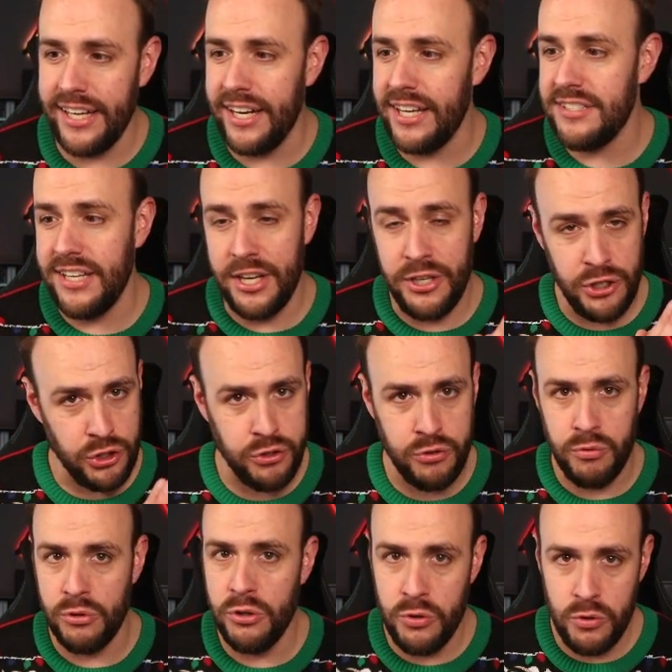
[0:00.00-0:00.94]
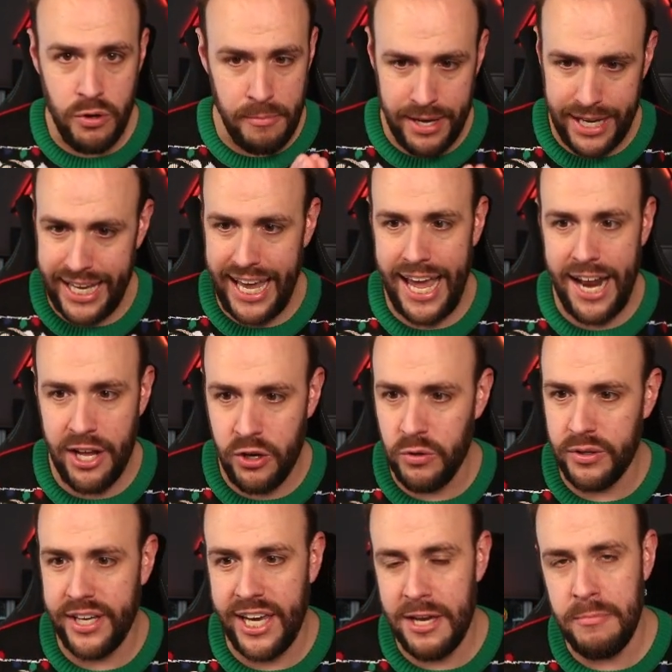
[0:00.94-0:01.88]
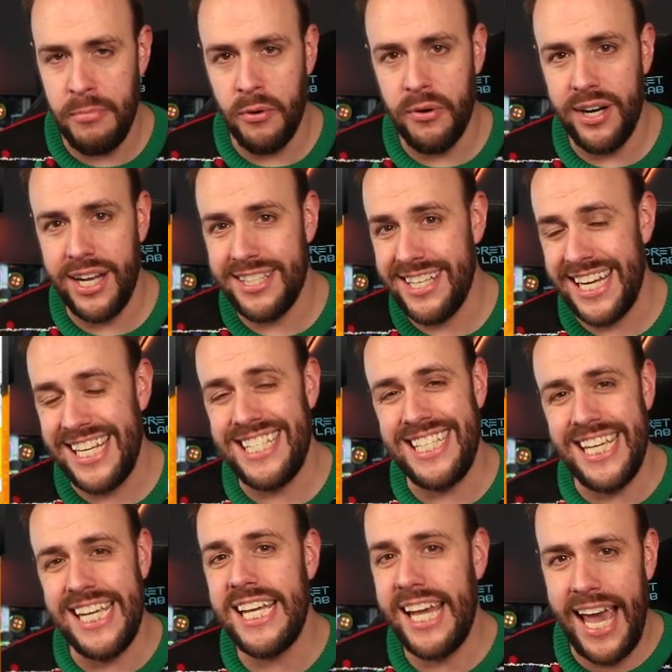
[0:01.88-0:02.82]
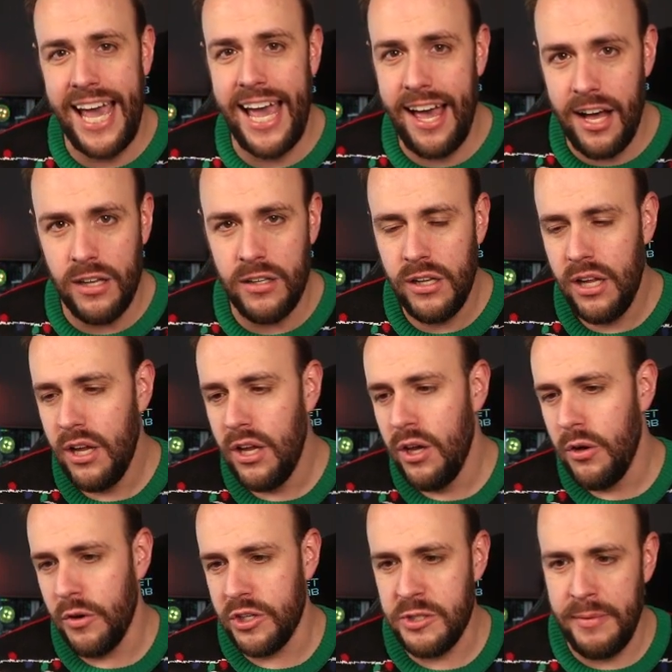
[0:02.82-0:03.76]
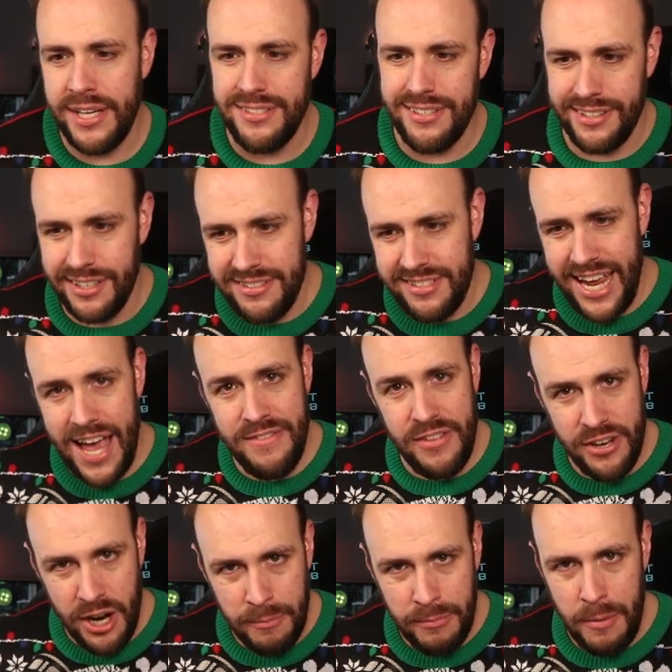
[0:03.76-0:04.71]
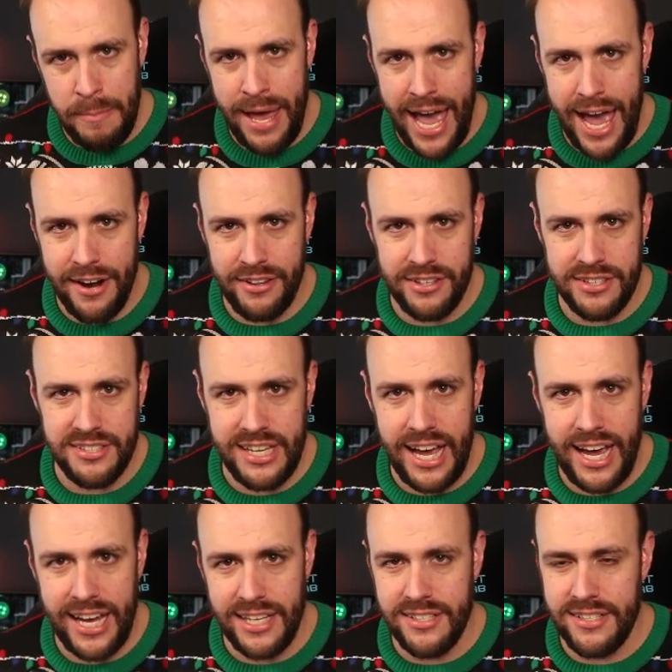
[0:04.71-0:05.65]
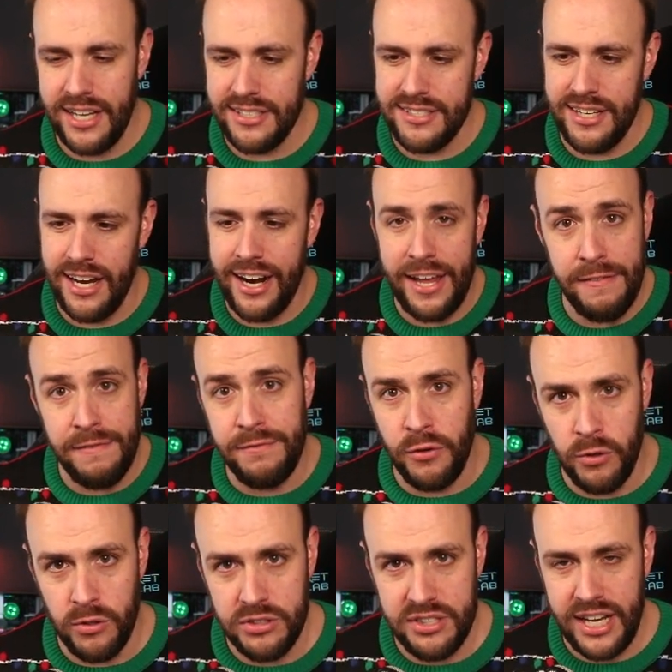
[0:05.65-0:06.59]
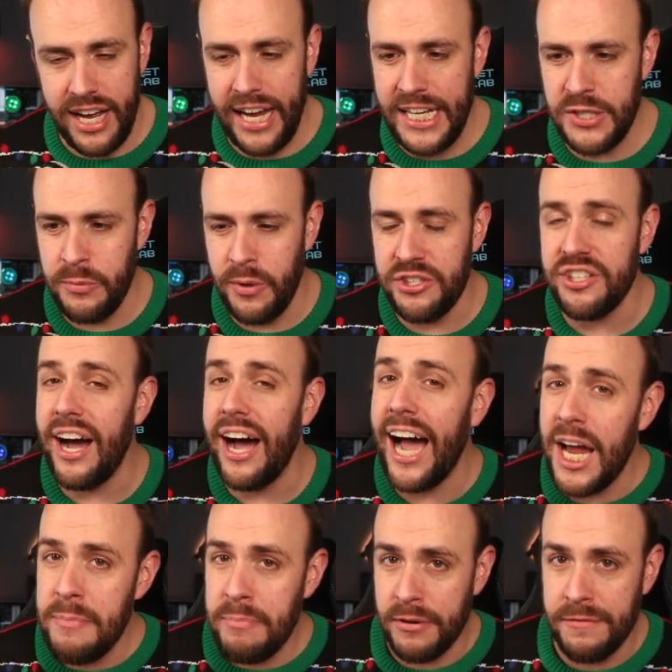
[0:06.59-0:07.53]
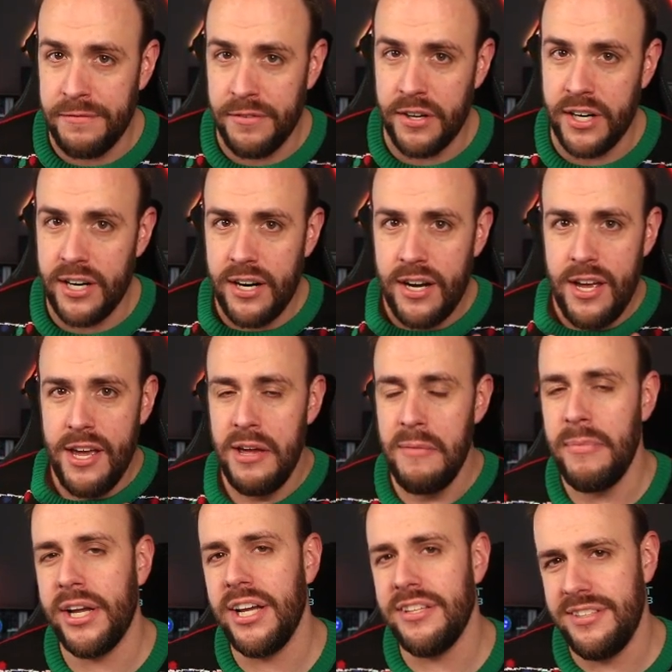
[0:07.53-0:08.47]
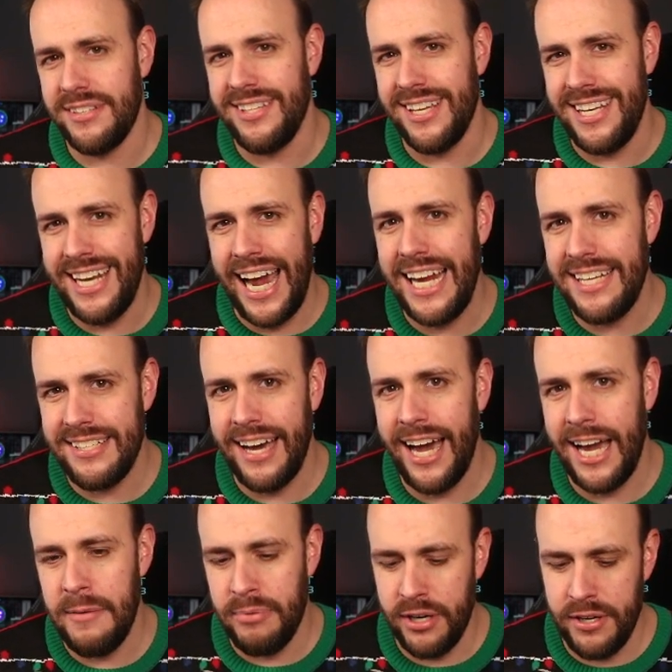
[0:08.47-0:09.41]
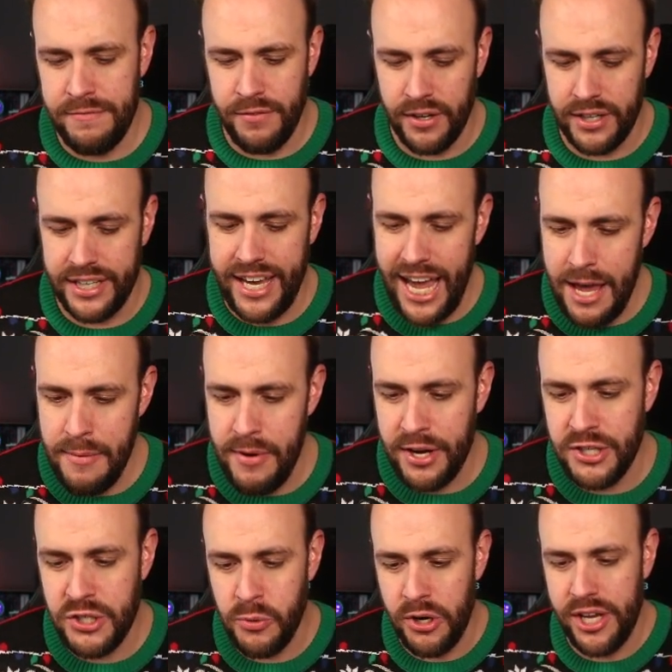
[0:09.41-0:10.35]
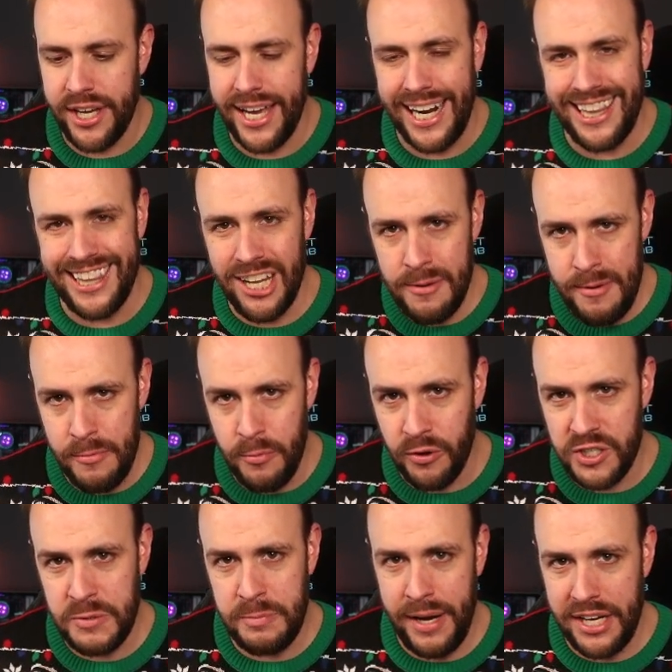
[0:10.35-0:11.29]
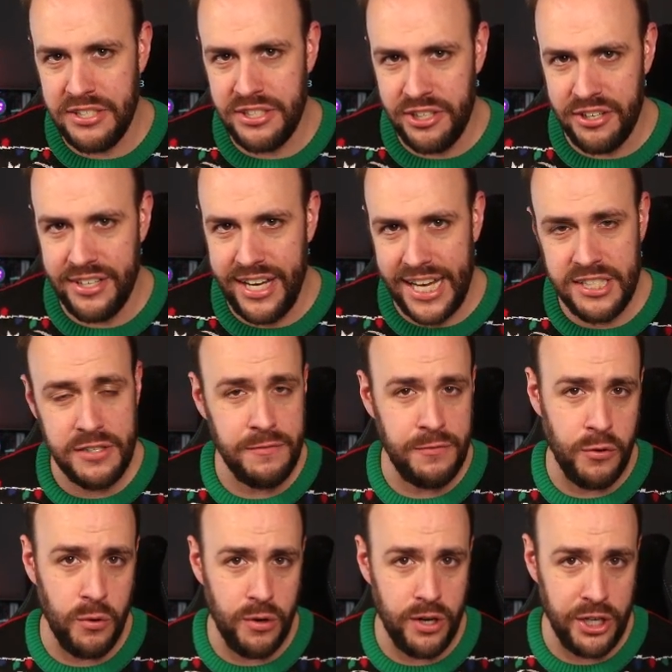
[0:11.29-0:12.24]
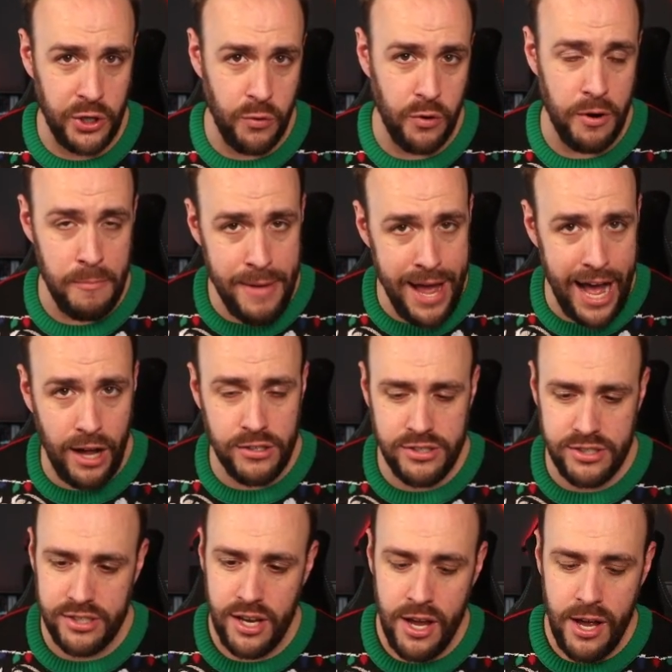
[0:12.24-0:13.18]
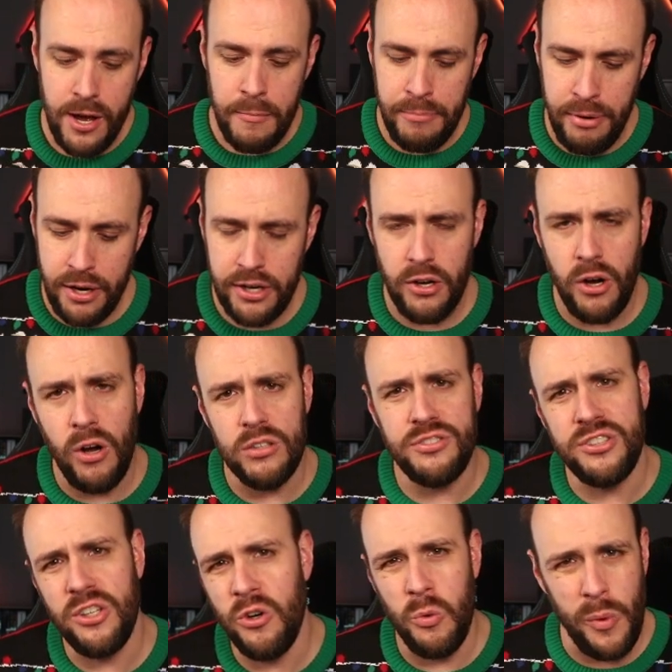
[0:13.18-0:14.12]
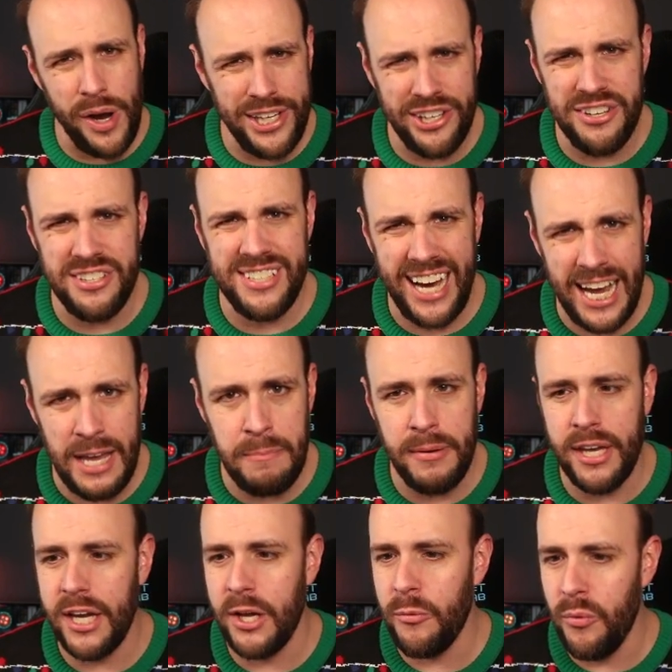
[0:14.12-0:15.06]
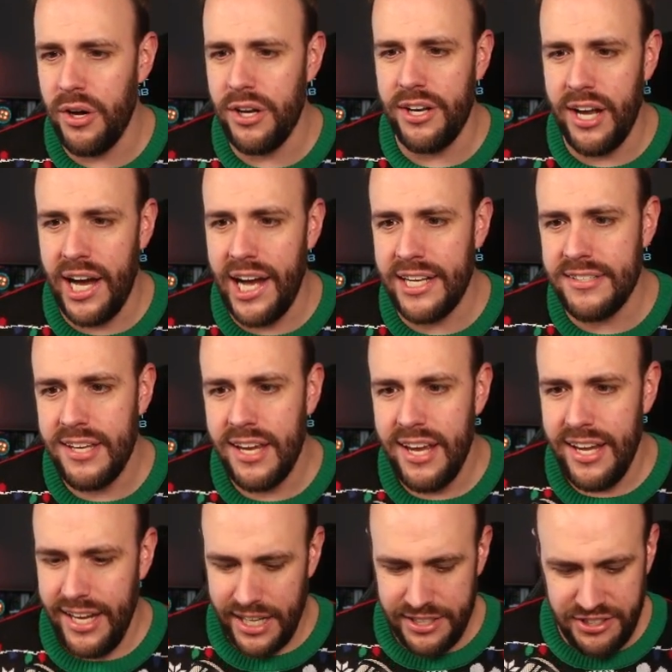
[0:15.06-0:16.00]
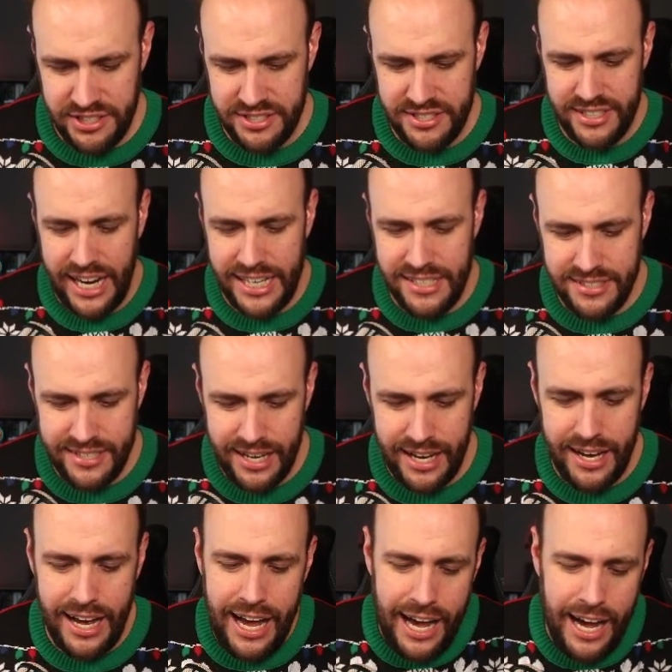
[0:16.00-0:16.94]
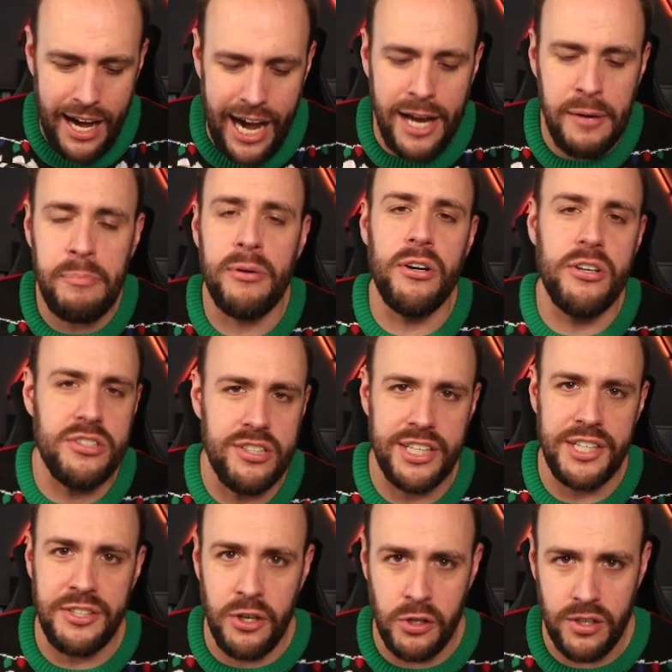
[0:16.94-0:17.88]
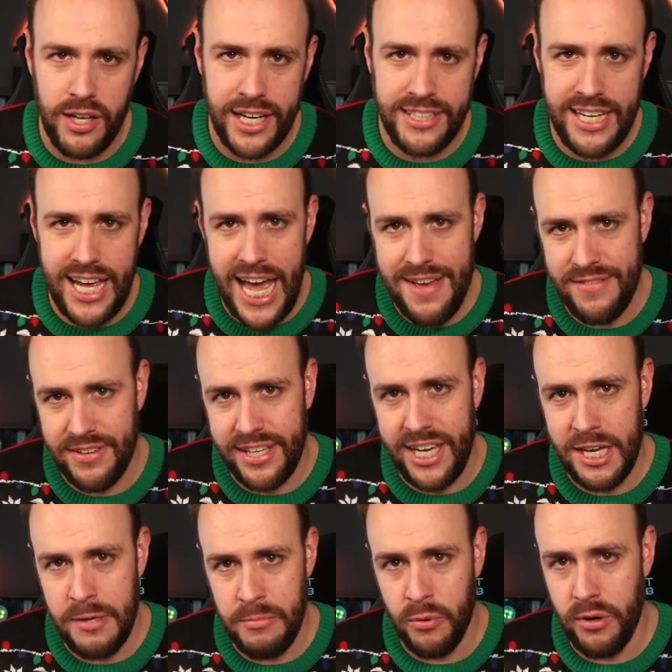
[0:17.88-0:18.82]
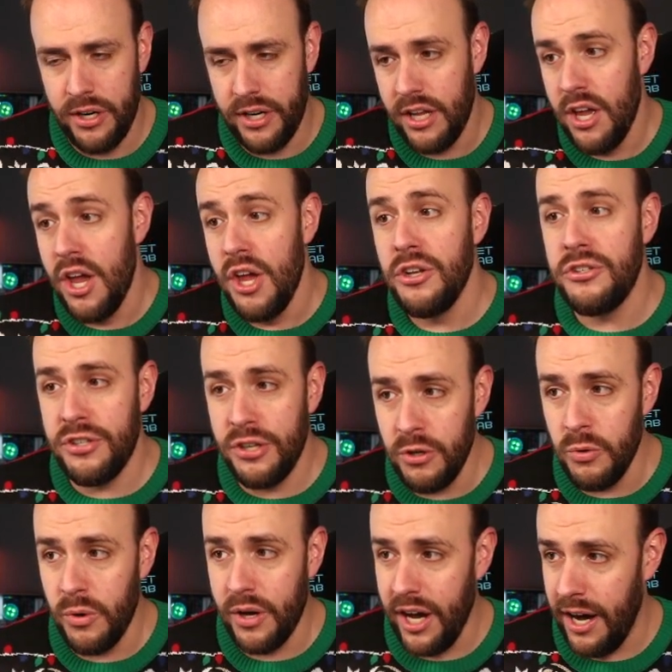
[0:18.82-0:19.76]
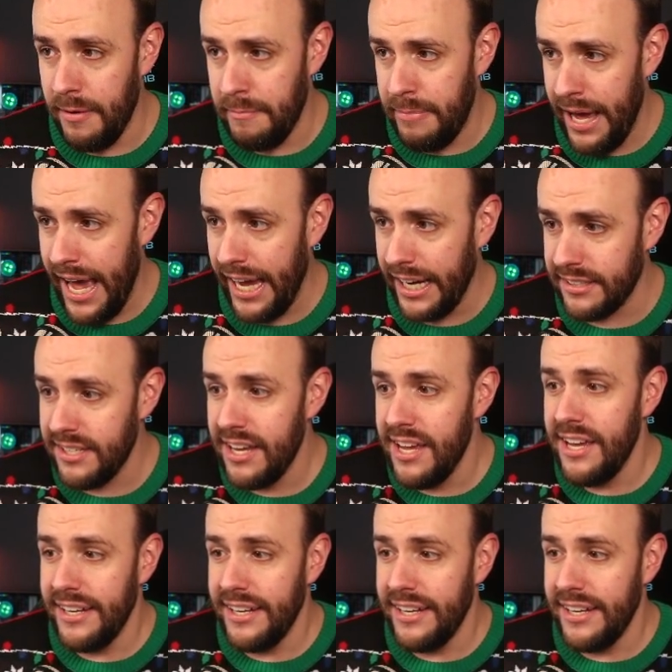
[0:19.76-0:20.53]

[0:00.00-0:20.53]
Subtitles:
It is a true mechanical keyboard. It's a TKL, which means it doesn't have the number pad on the side. It's not a full size, which I prefer because it's a nice hybrid for gaming to where you get a little bit more space in your desk for your mouse, but also when you're typing and whatnot, it's just nice to, I personally don't like to have a keyboard too compact.